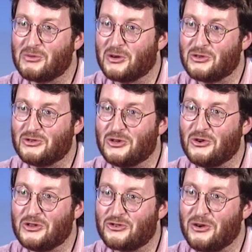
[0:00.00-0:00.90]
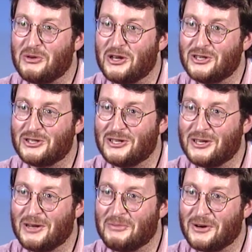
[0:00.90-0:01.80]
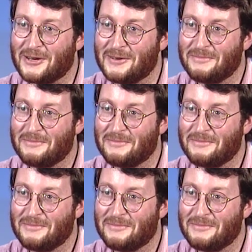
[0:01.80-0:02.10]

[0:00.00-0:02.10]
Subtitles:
because there's no discrimination in Denmark.